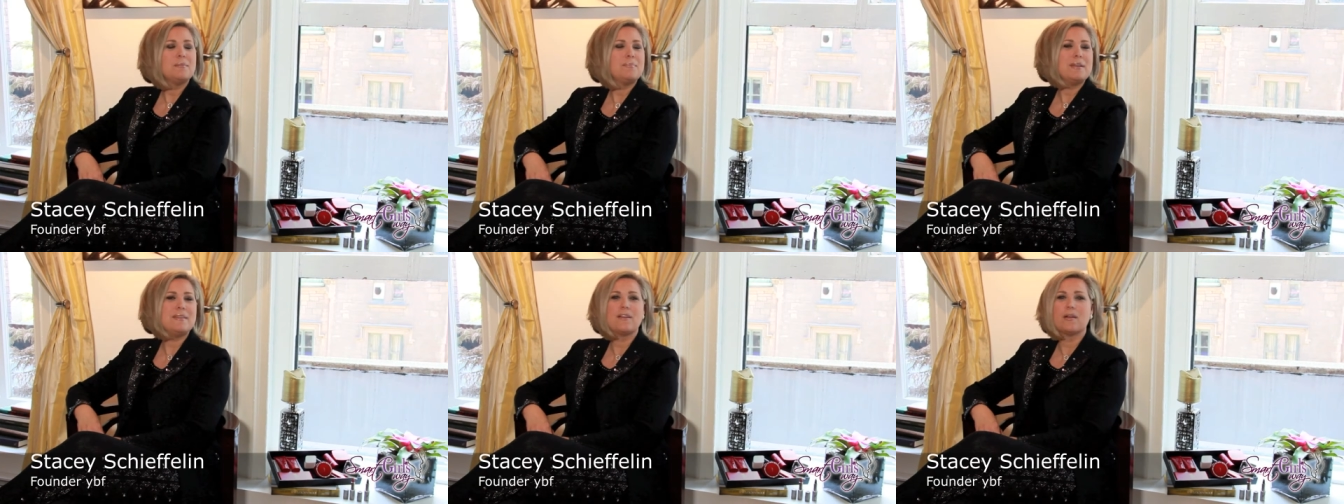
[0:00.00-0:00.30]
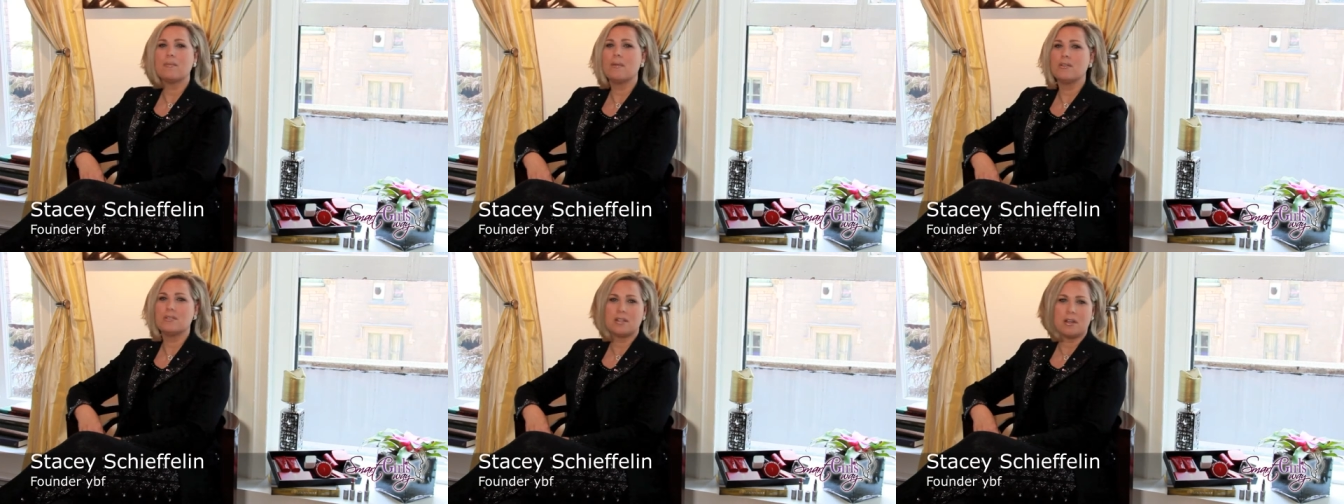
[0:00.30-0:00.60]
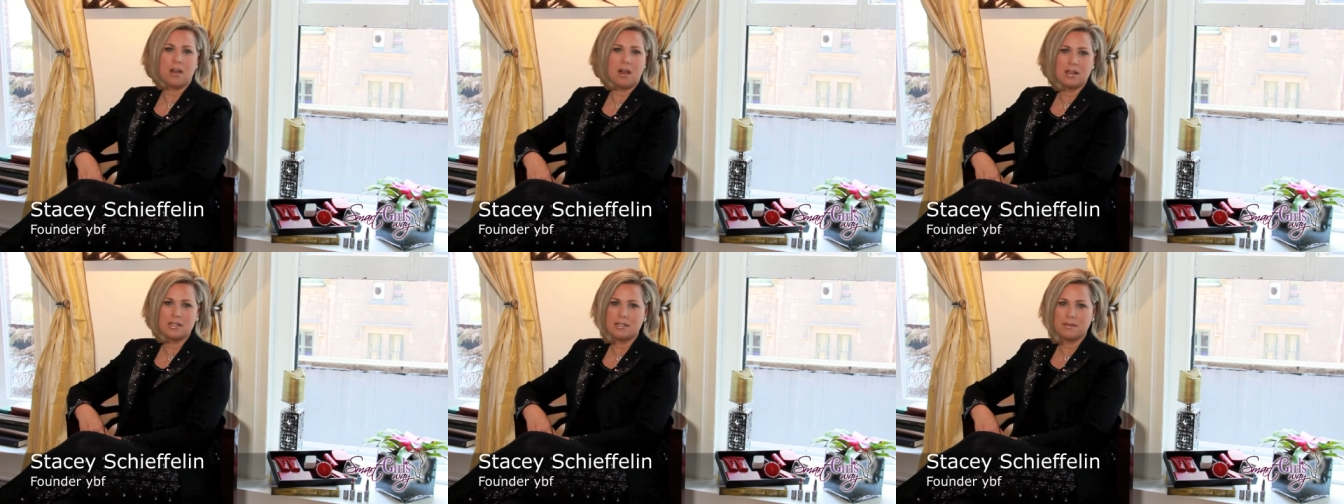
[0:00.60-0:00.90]
be their most
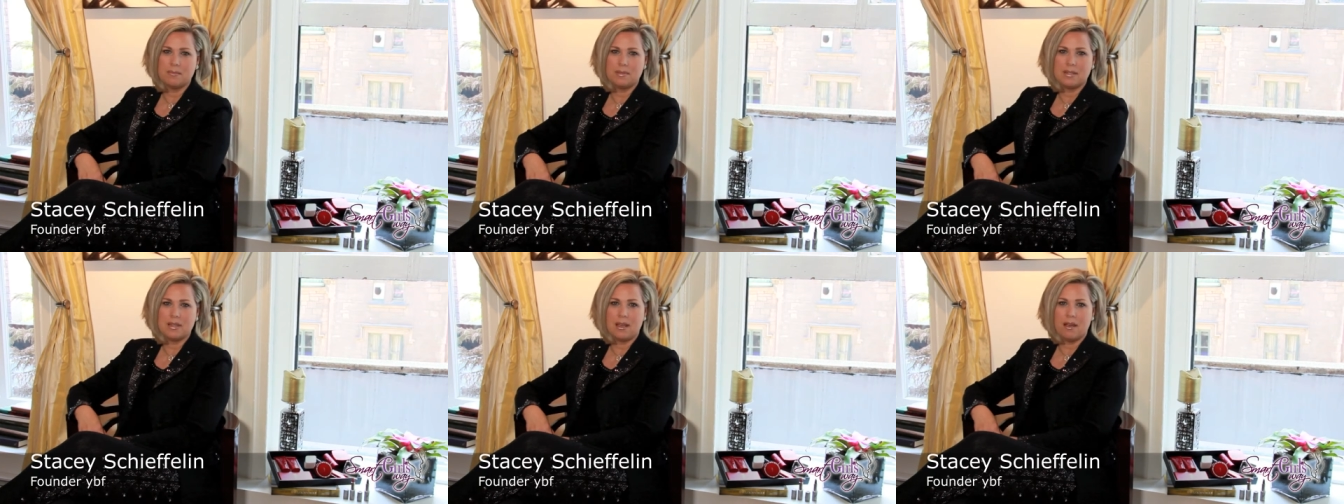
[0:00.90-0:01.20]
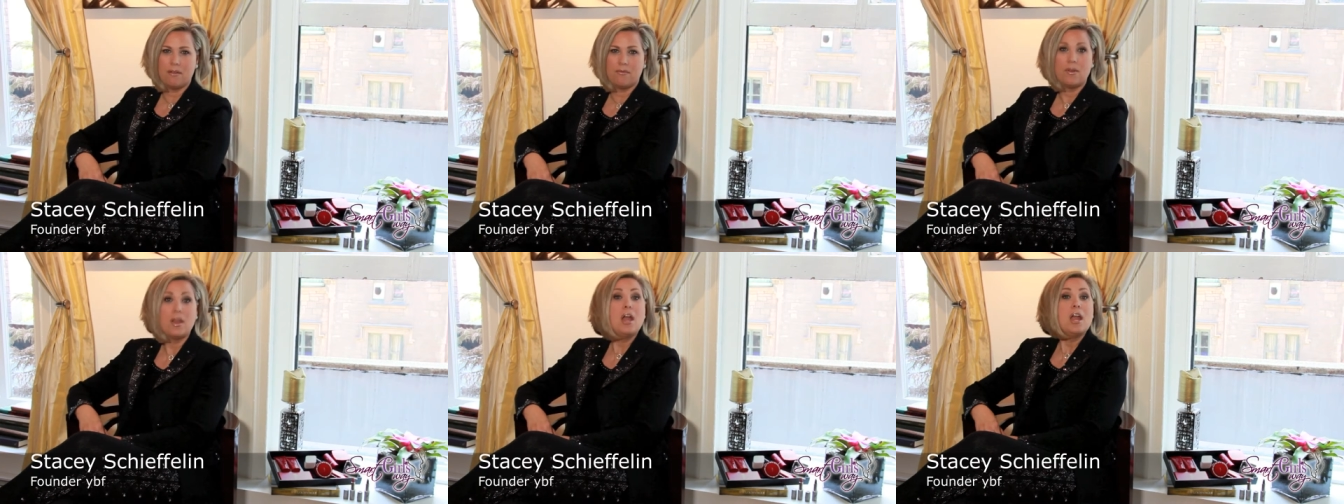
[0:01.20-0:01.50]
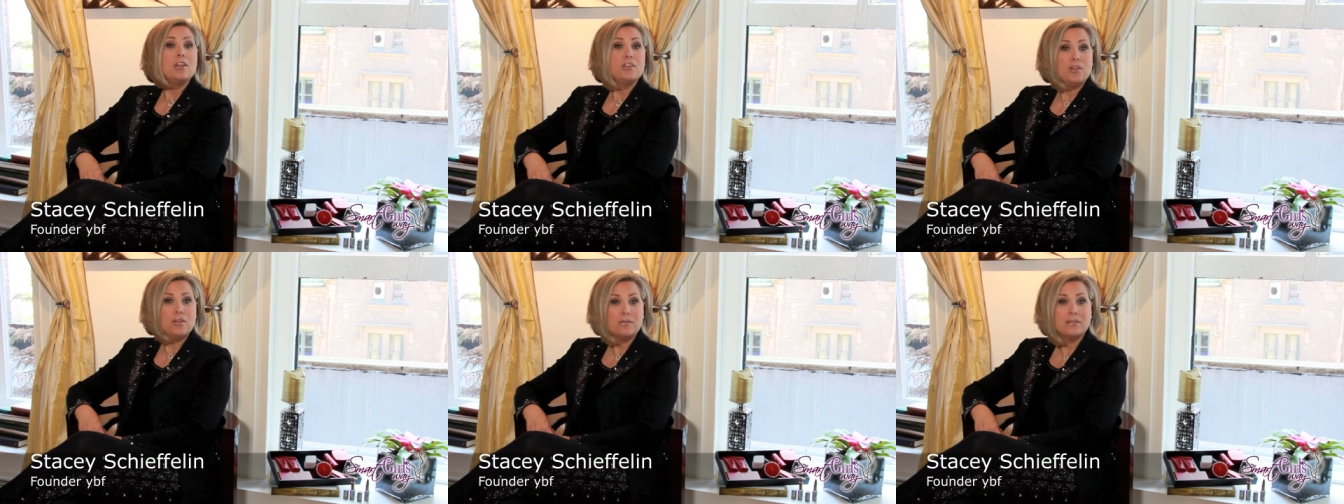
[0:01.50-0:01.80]
awesome
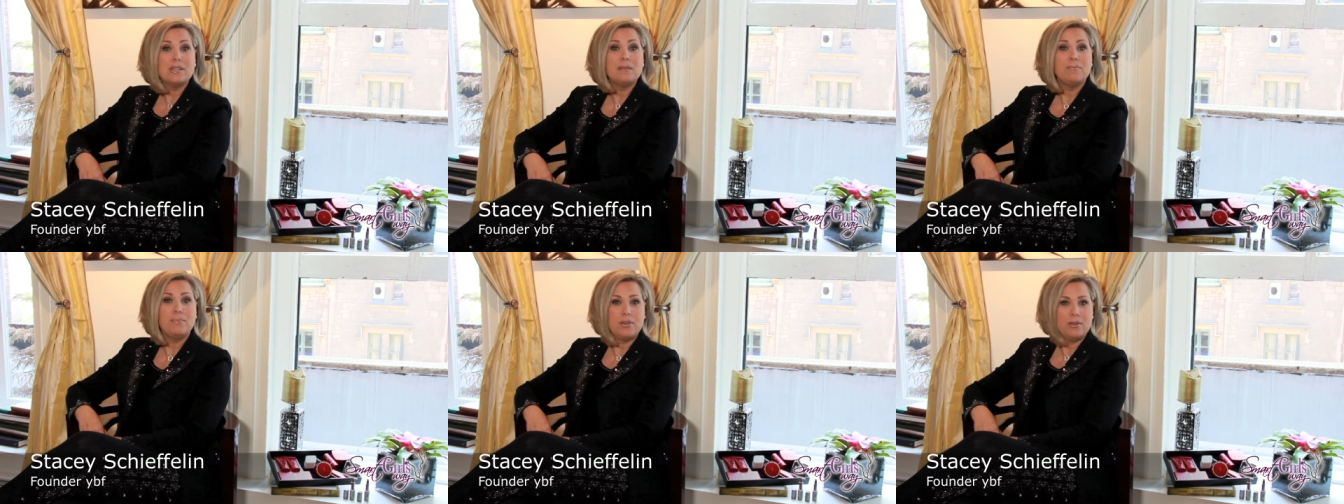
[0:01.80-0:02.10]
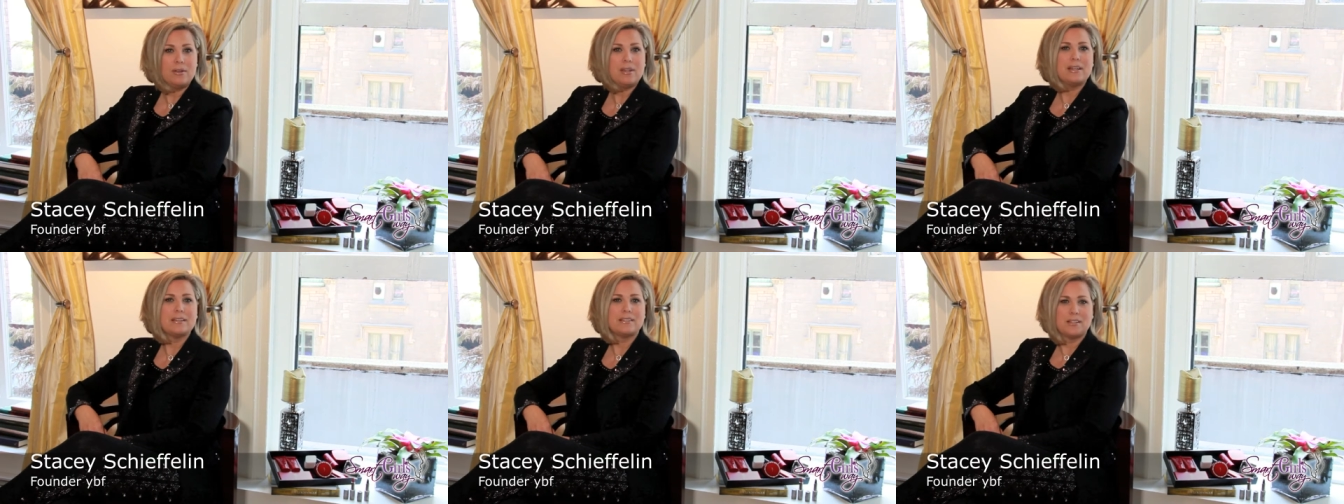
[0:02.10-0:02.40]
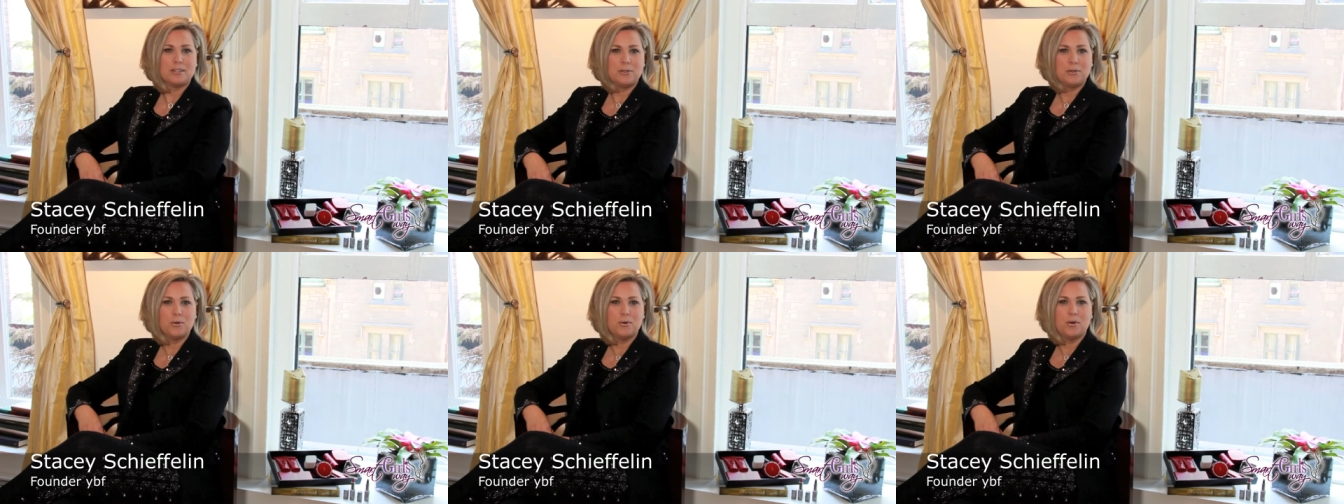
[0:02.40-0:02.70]
self using beauty as a
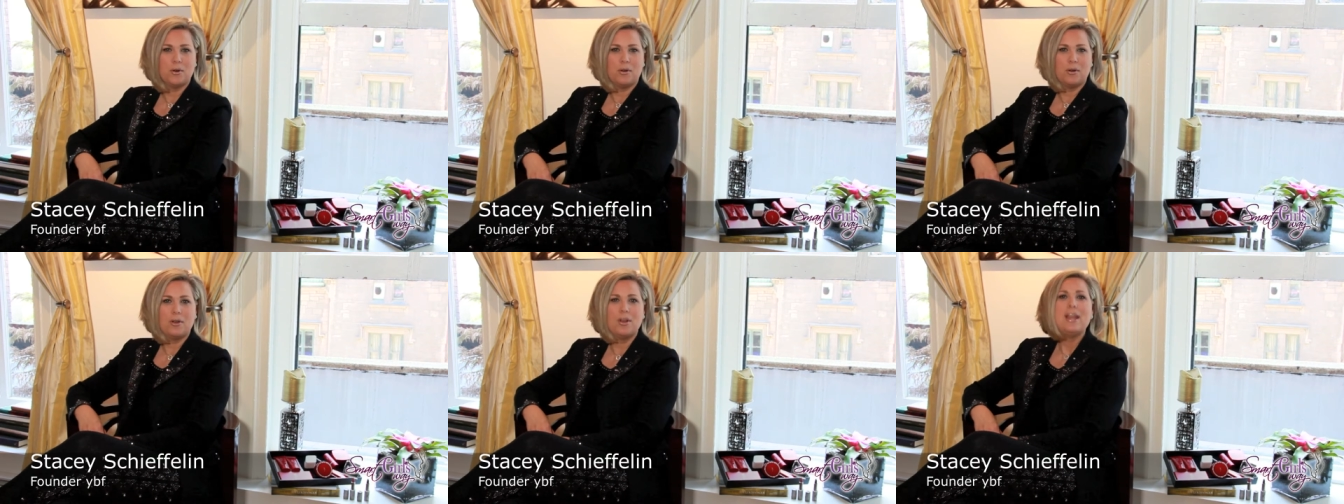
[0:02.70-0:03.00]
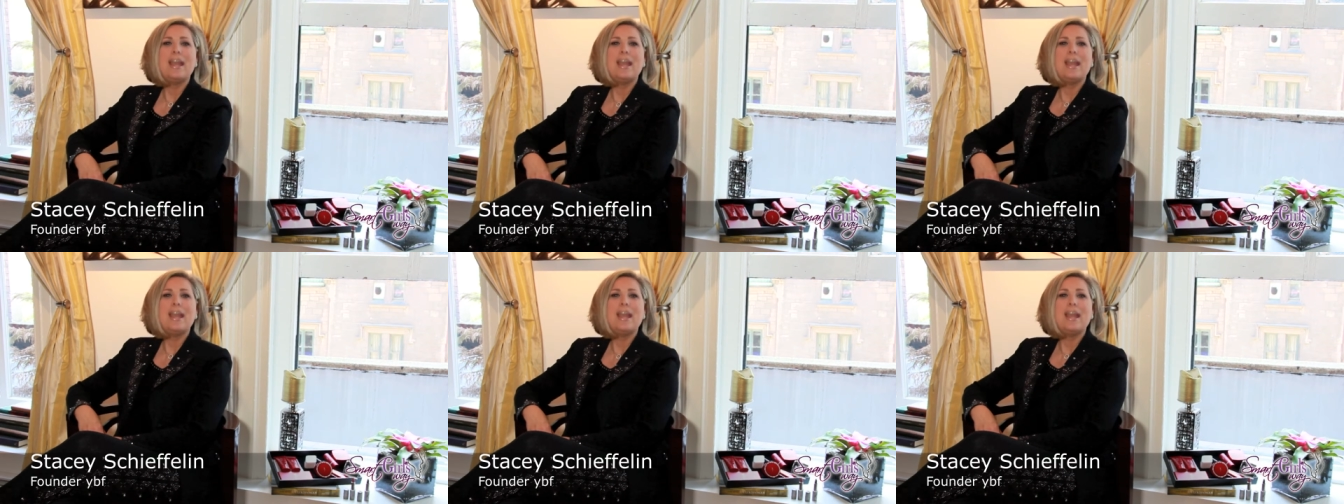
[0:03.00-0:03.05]
tool.